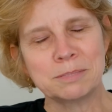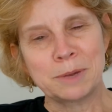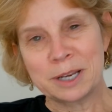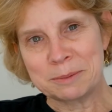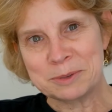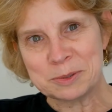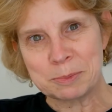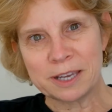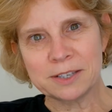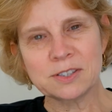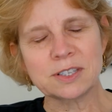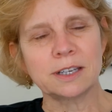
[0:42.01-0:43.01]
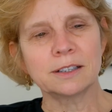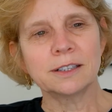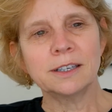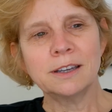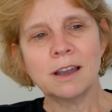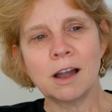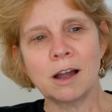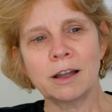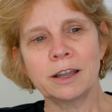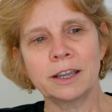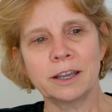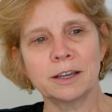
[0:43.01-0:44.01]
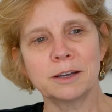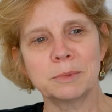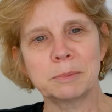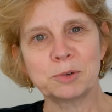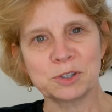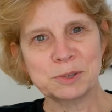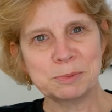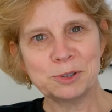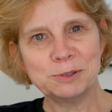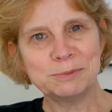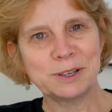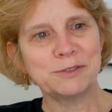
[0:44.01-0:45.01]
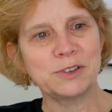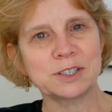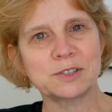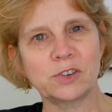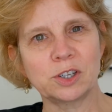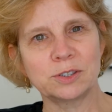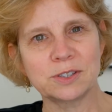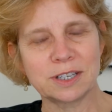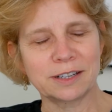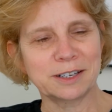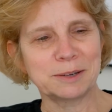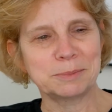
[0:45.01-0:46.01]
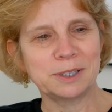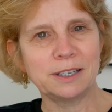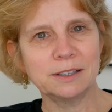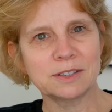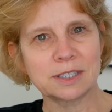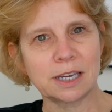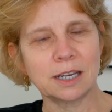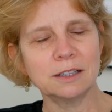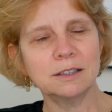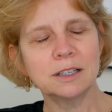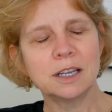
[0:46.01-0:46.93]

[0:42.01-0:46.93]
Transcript: My name is Staehli. I am a principal of Design Company in Seattle.